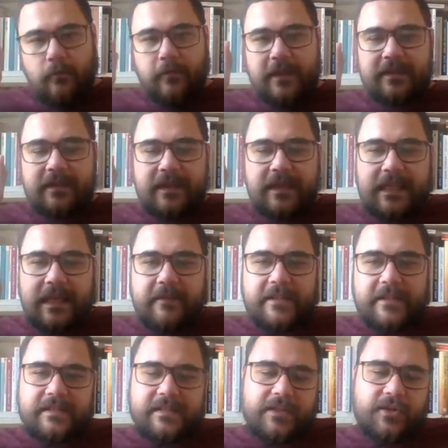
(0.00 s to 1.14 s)
with the
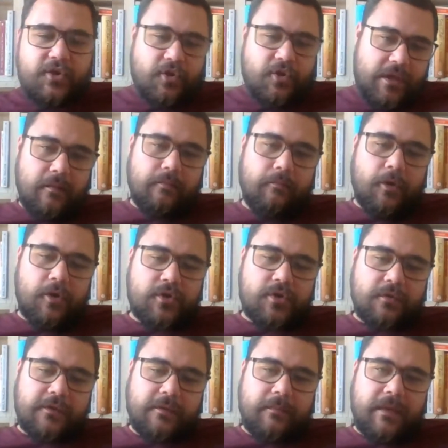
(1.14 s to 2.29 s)
11th century, most
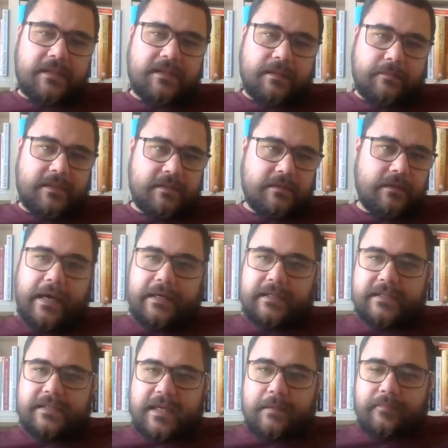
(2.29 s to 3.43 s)
of the Muslims
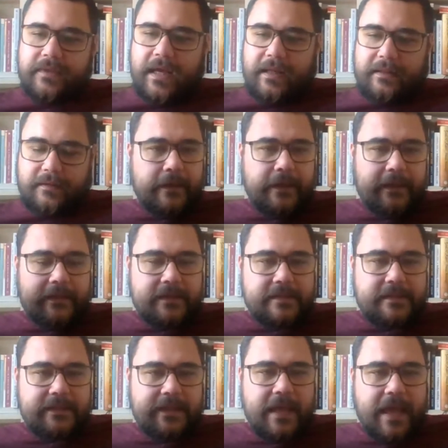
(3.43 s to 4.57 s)
accept that it
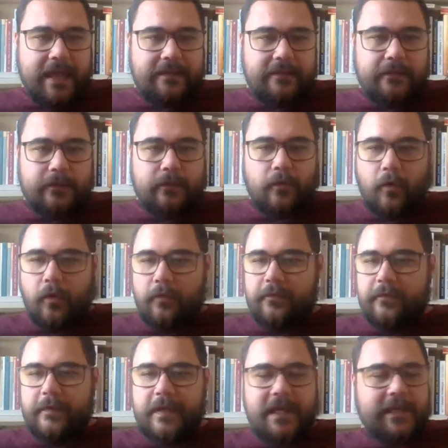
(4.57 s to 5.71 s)
is the end of
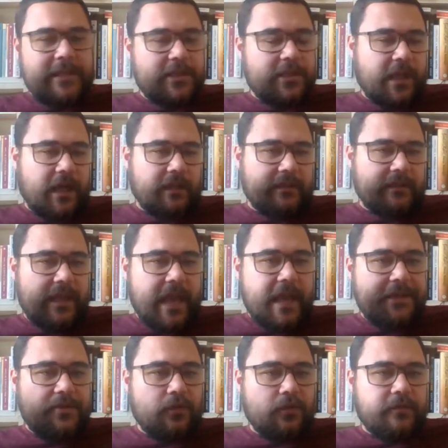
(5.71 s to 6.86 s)
ijtihad, the
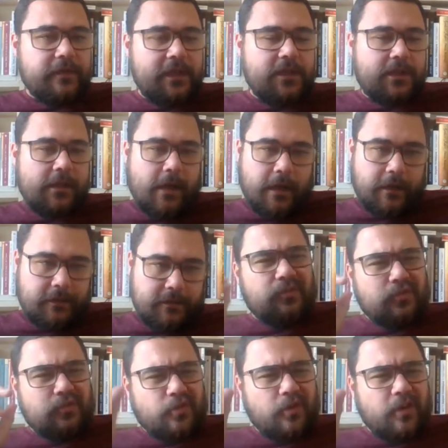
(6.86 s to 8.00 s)
age of ijtihad.
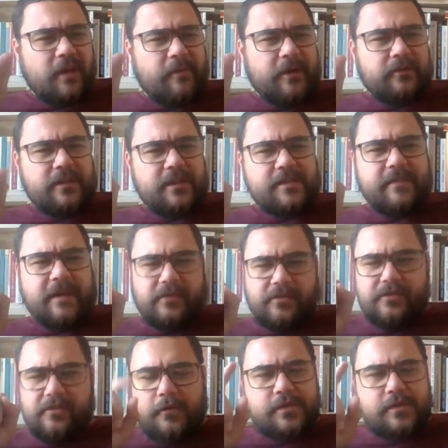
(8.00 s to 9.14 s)
To talk about this matter,
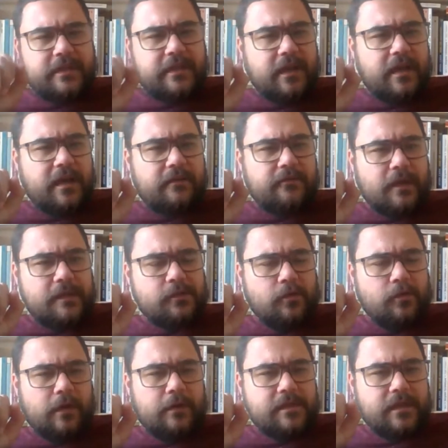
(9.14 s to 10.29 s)
first I think I have to ask you
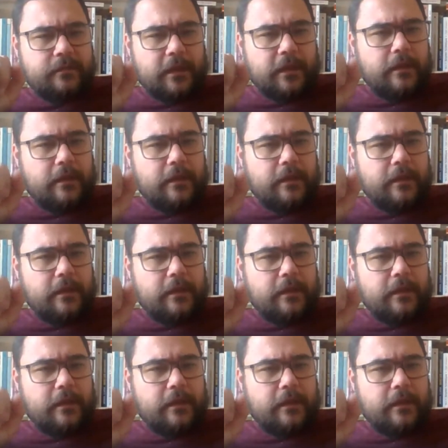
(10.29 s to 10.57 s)
something.